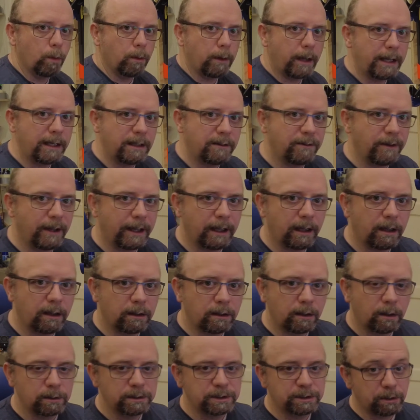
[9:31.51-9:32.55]
anything
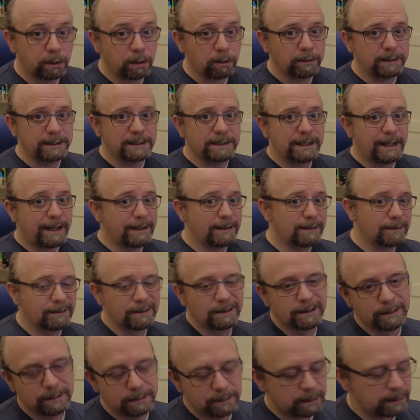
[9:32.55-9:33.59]
controller instead,
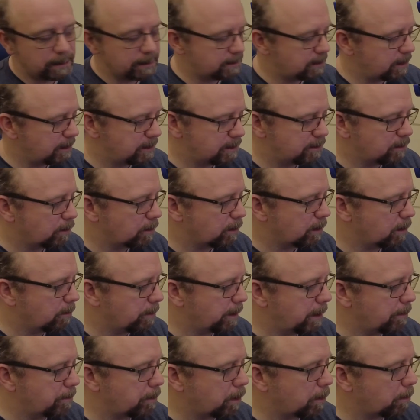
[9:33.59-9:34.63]
it's not going to
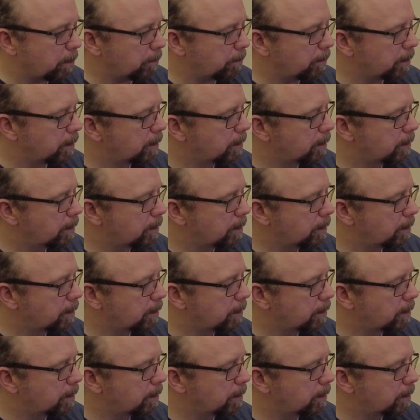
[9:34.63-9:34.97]
be a problem.